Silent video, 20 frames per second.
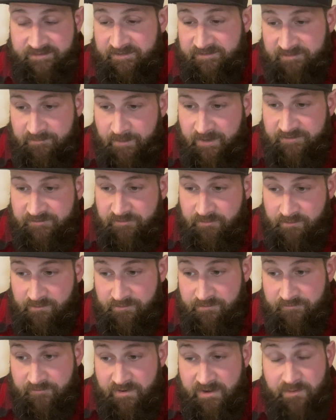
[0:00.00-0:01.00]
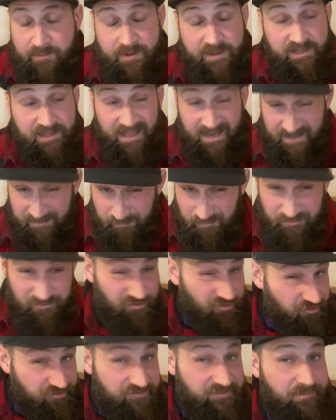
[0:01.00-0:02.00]
it to make sure it had 3-wheel, and it was
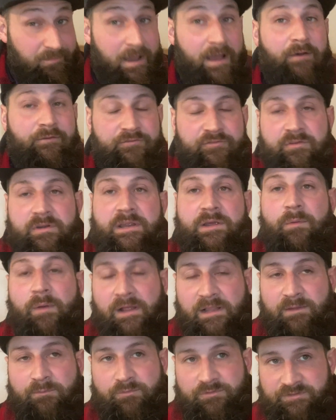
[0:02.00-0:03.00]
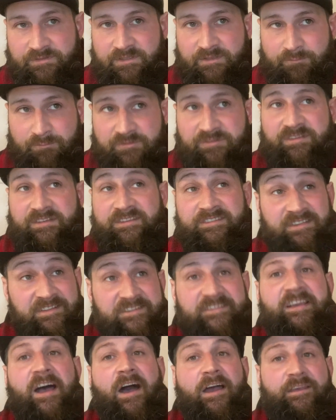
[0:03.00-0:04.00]
just about 3-wheel. It's a
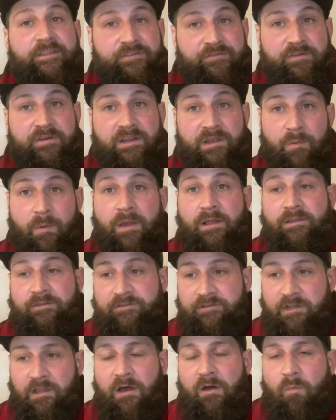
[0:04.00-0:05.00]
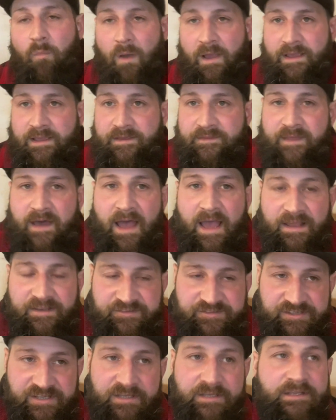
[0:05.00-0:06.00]
tight 3-wheel. There's a lot of weight in that
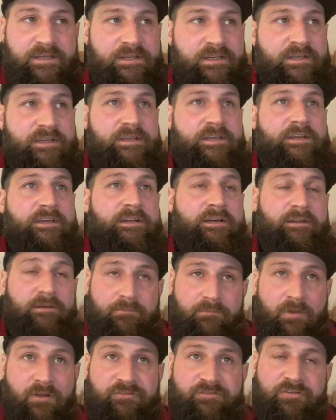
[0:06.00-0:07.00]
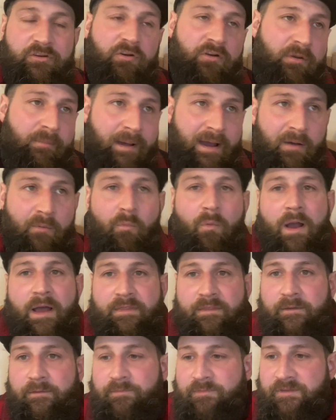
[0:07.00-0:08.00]
engine. I'm not sure about where
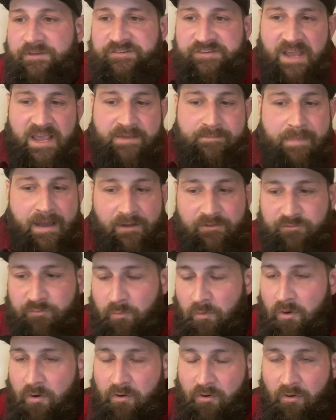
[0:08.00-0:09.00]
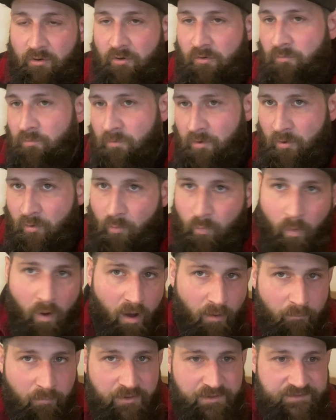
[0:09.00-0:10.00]
the chain mounts were or
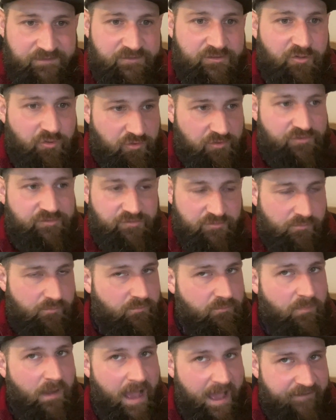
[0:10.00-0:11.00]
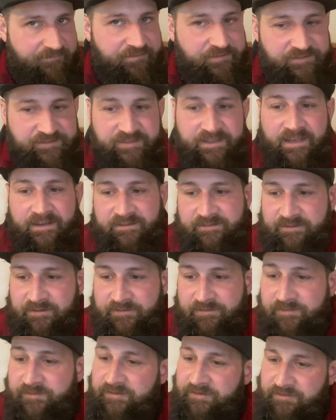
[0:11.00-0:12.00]
what, but it took some effort to get it
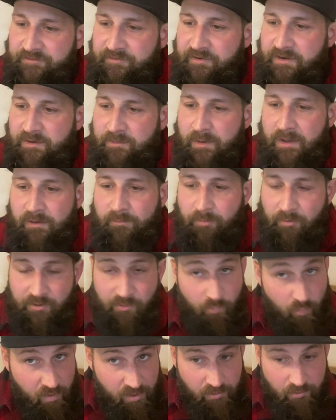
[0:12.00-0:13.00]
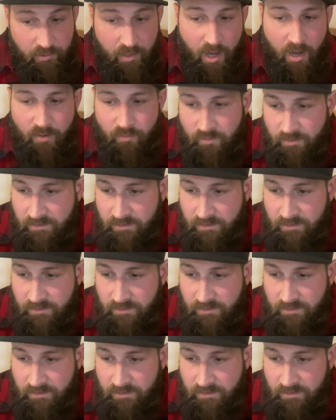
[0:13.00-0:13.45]
to 3-wheel, but it will go.